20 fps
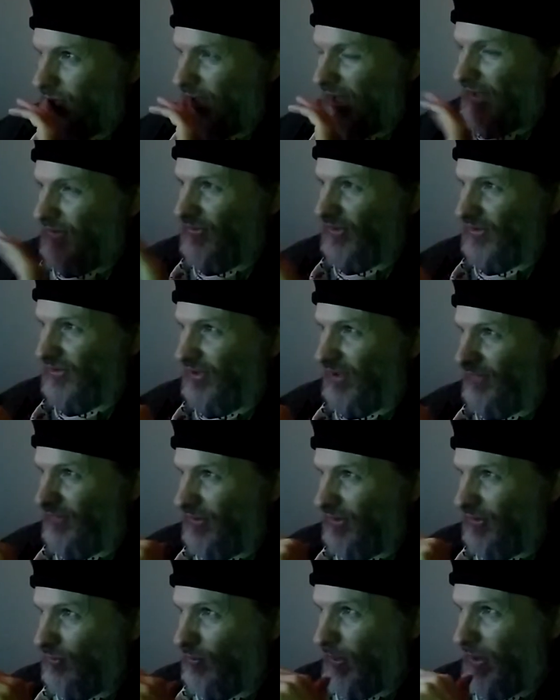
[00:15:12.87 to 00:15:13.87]
as the
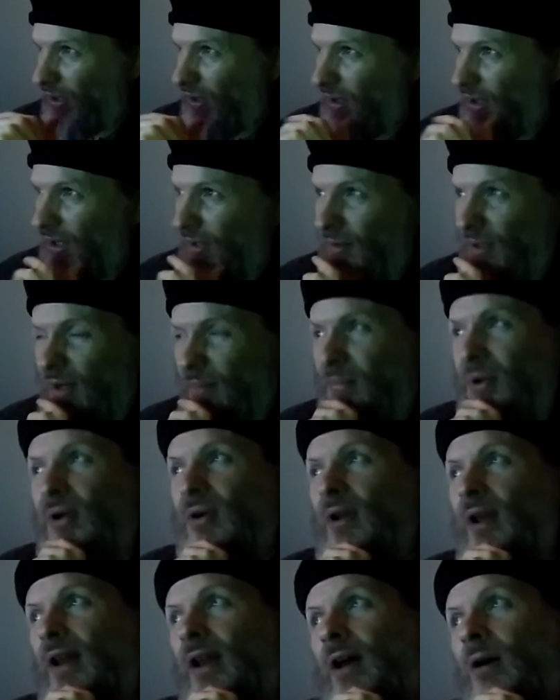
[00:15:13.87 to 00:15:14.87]
'70s went on,
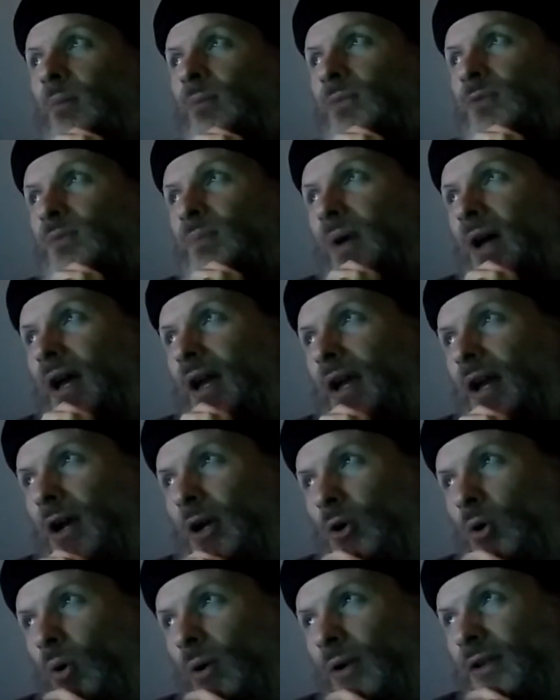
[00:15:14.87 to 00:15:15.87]
appeared on albums by
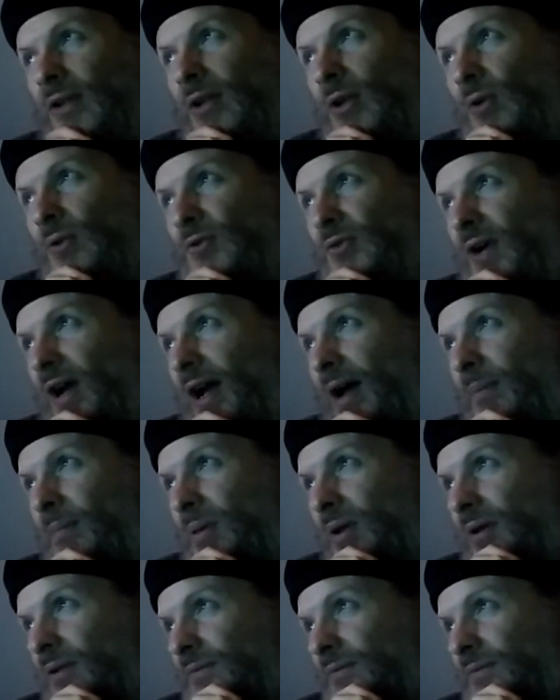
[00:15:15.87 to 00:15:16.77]
Gordon Giltrap.